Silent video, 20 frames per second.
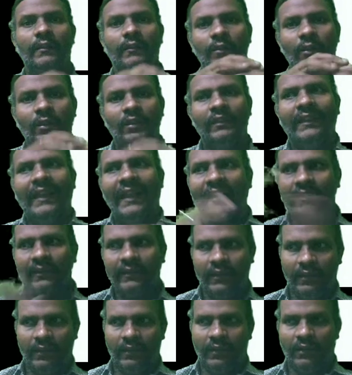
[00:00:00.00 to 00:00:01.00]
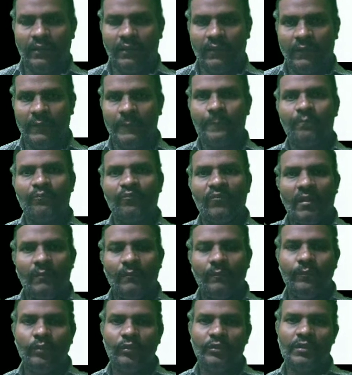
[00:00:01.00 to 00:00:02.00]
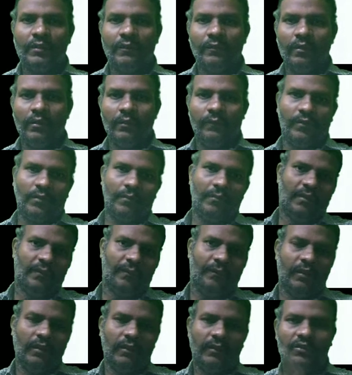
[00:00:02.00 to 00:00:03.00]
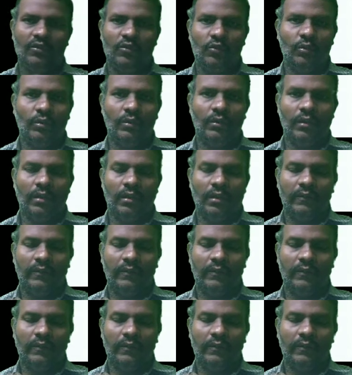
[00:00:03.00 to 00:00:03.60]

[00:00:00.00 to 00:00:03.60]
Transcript: So in that sentence, push the verb from the first to